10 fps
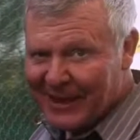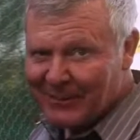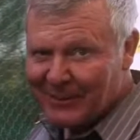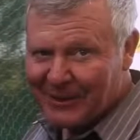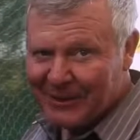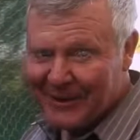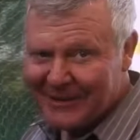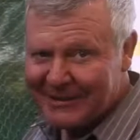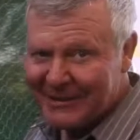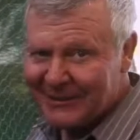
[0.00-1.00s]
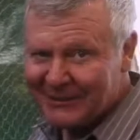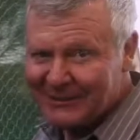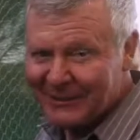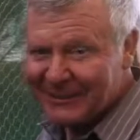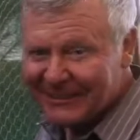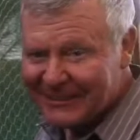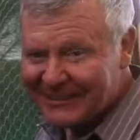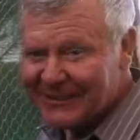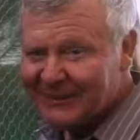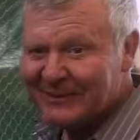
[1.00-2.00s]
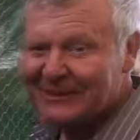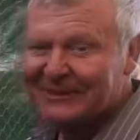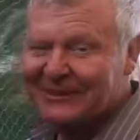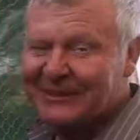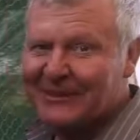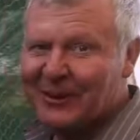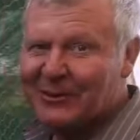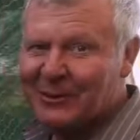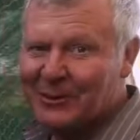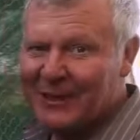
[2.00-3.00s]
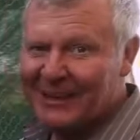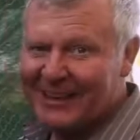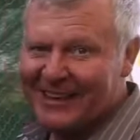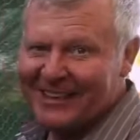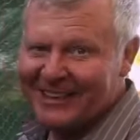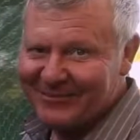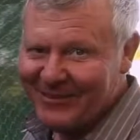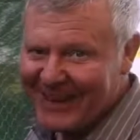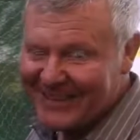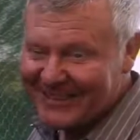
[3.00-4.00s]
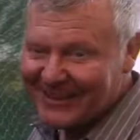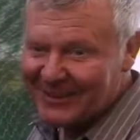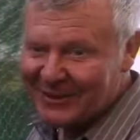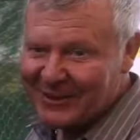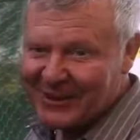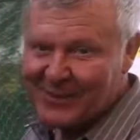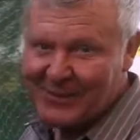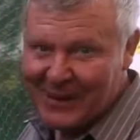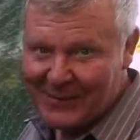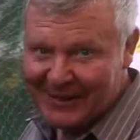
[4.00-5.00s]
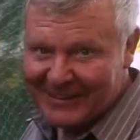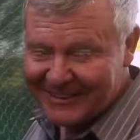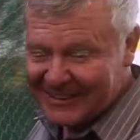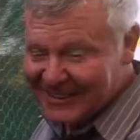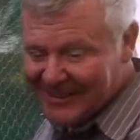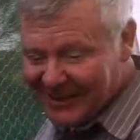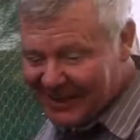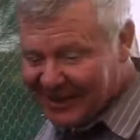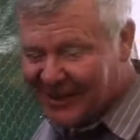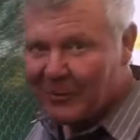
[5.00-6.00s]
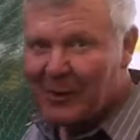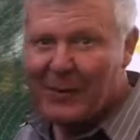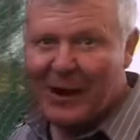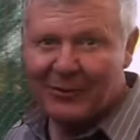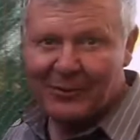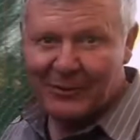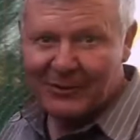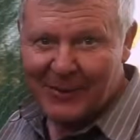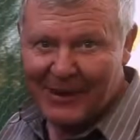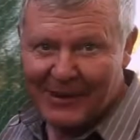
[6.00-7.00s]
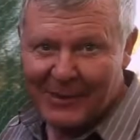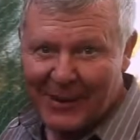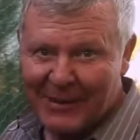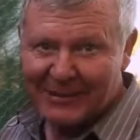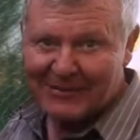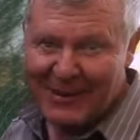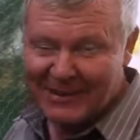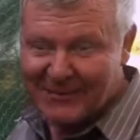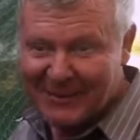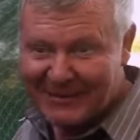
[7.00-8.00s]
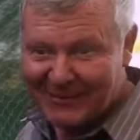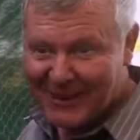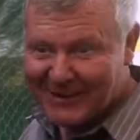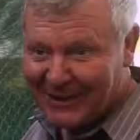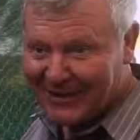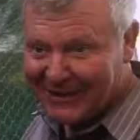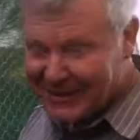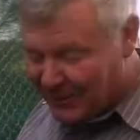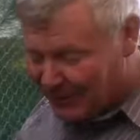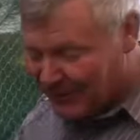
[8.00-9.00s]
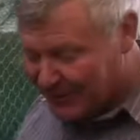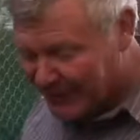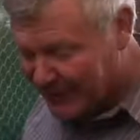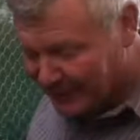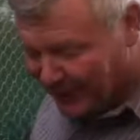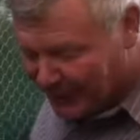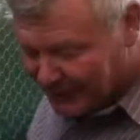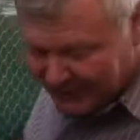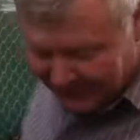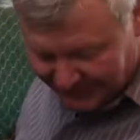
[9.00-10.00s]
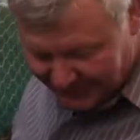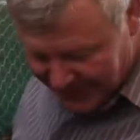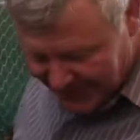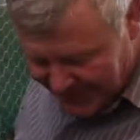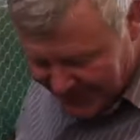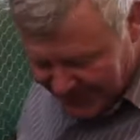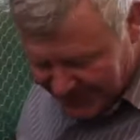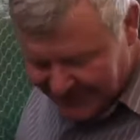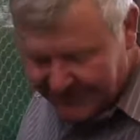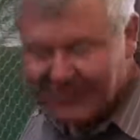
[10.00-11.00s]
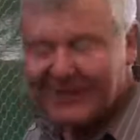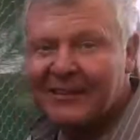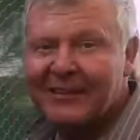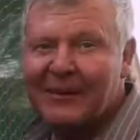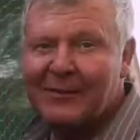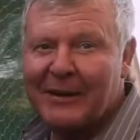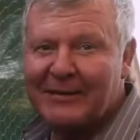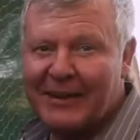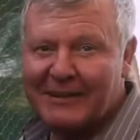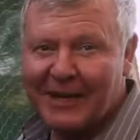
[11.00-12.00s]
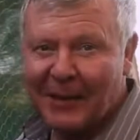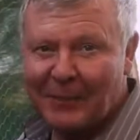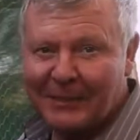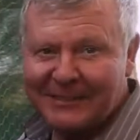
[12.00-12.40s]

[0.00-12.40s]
they put it in their system, because I was not talking in metres, I was talking in millimetres, I got a wheelbarrow full of cement in the back of this massive big cement truck, and he dropped it in my little pot, and I went, I think I messed that shit up.